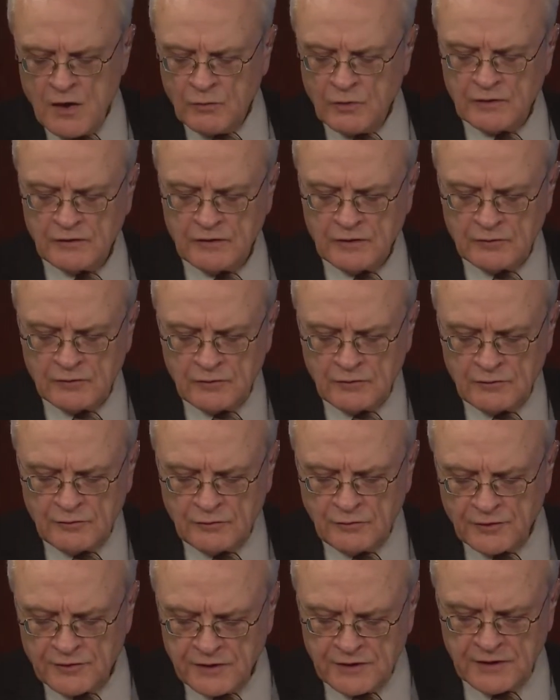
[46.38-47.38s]
Well,
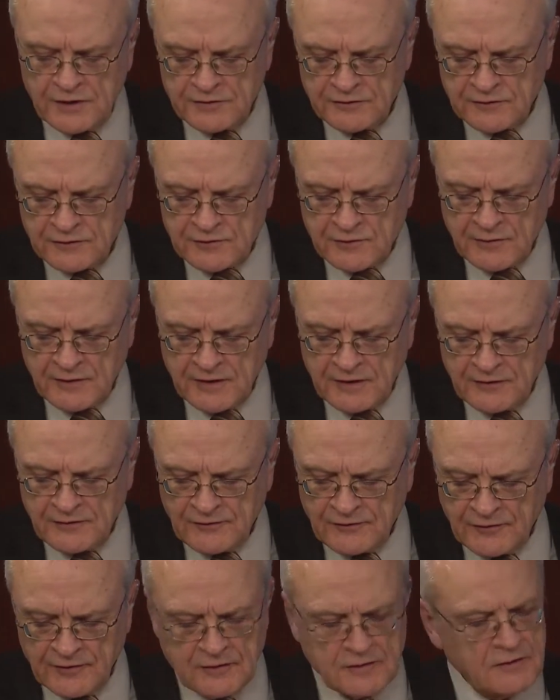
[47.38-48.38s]
looking at the
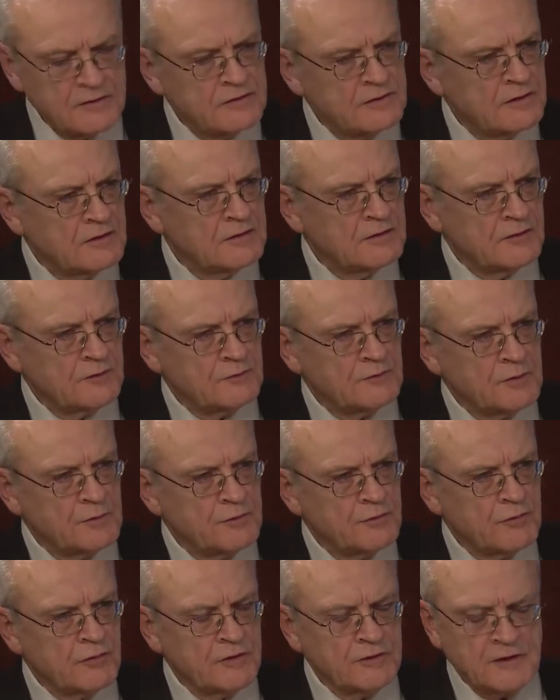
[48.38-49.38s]
trends in this
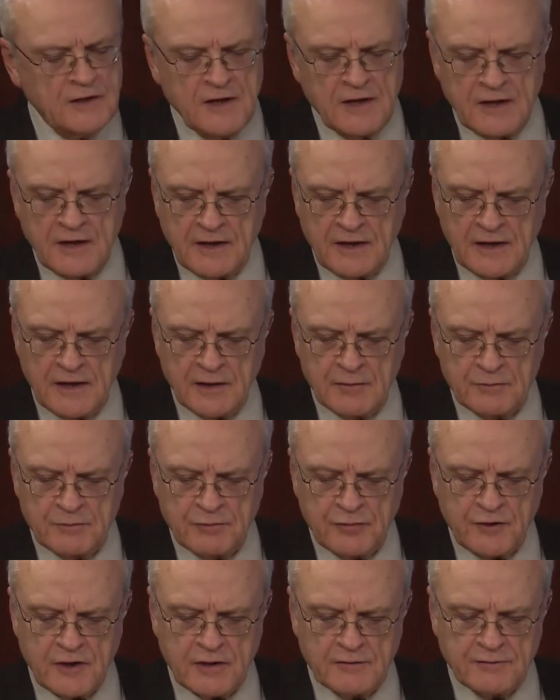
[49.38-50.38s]
report,
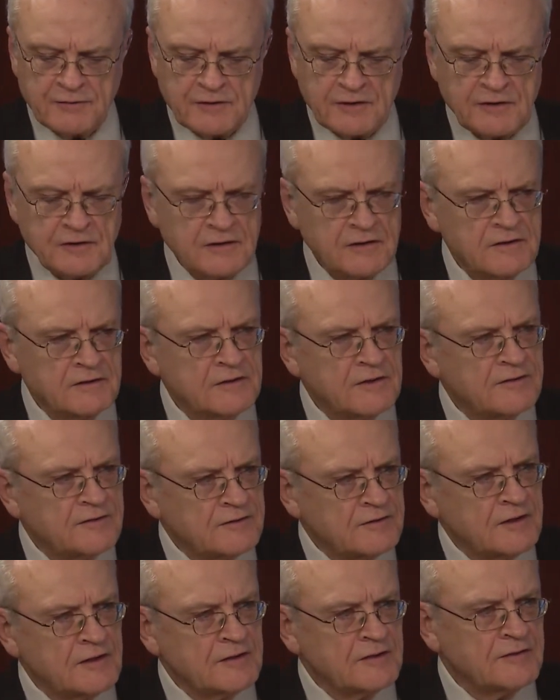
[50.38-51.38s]
poverty in this
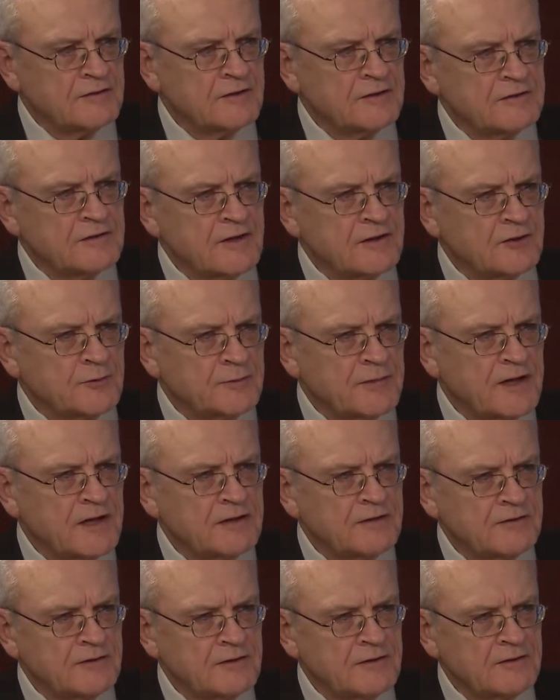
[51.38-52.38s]
state is not as bad
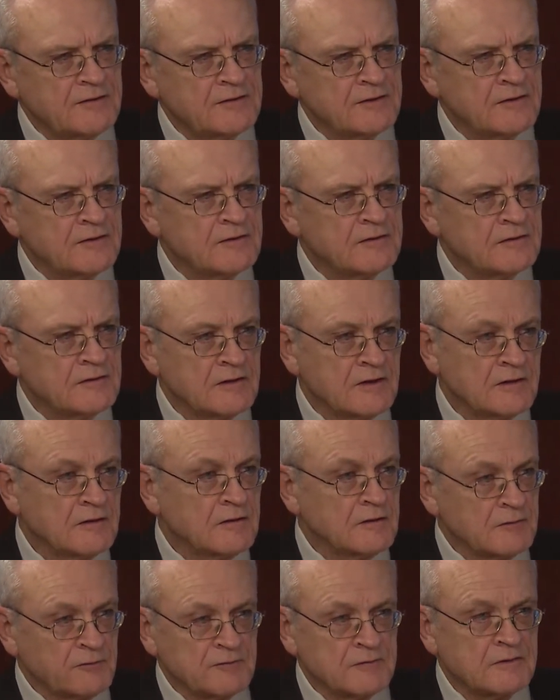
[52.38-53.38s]
as it is in the
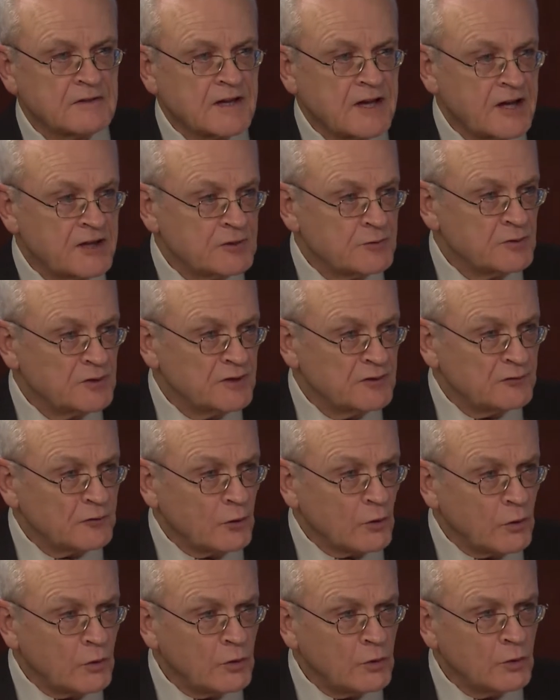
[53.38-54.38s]
country as a
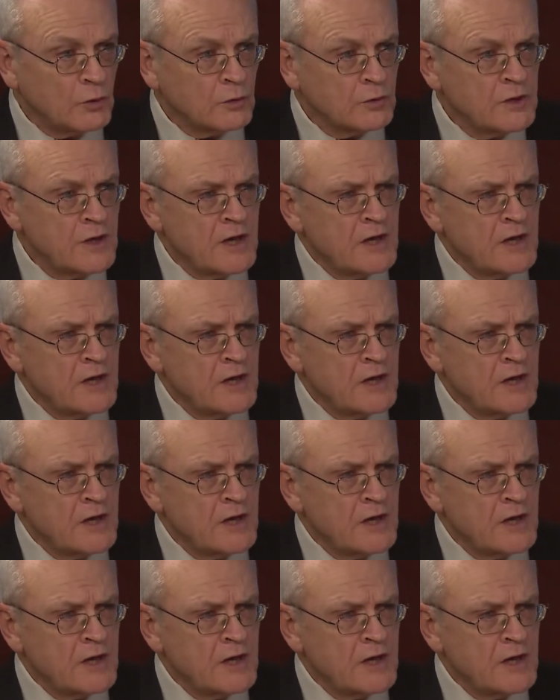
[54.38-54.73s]
whole.